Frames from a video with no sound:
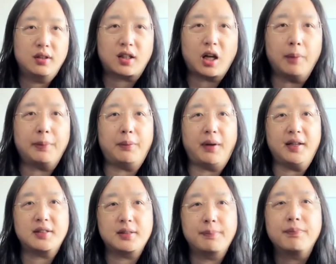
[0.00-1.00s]
the
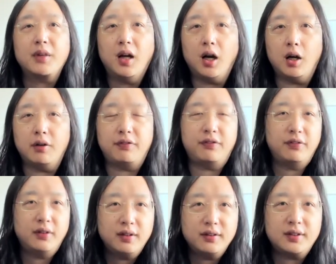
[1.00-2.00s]
copyright
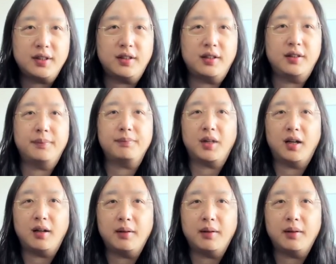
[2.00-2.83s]
of the